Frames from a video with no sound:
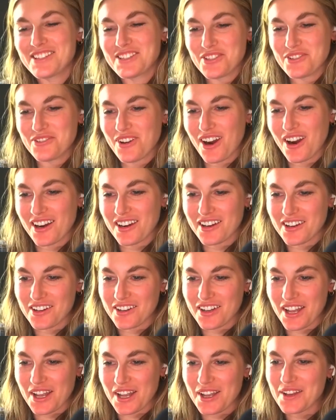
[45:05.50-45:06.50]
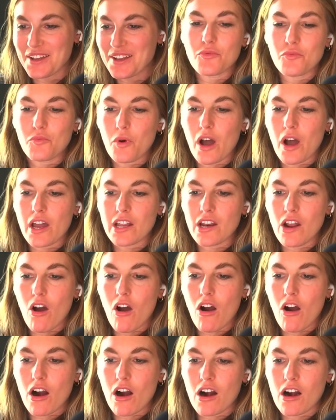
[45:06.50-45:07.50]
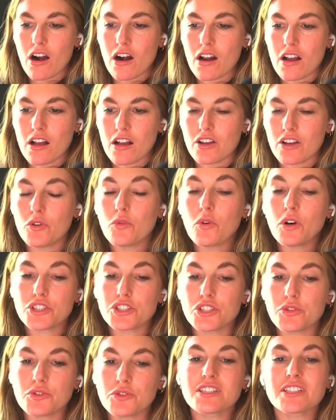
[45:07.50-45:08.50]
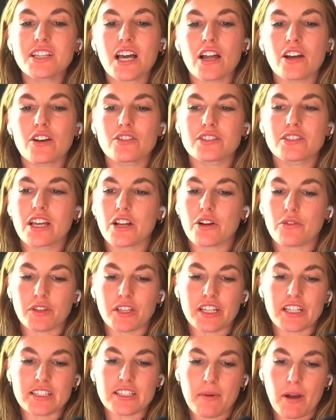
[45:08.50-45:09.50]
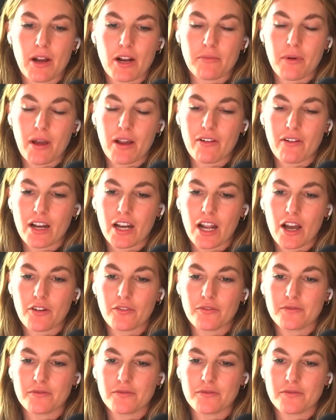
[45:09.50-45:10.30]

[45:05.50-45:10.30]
Too hard. Okay. Who are 2 designers that you're really inspired by right now?